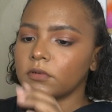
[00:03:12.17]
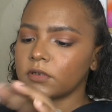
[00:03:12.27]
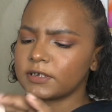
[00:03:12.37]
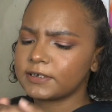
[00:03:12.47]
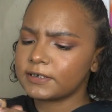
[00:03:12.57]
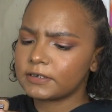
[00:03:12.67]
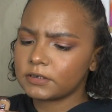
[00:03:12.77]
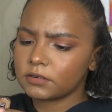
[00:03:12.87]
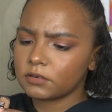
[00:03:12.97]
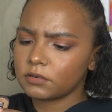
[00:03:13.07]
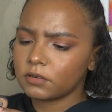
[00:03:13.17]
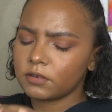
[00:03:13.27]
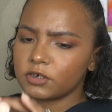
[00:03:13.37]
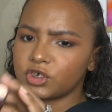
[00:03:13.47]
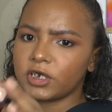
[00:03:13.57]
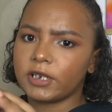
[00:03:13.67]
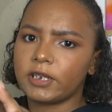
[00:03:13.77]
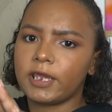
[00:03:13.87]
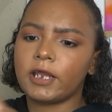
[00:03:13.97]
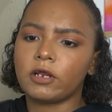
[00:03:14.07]
this is the shade
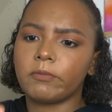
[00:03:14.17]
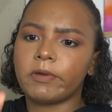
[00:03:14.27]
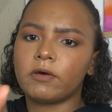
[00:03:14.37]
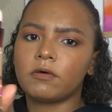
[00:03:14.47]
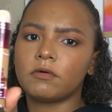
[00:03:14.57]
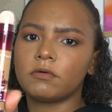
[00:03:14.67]
Caramel.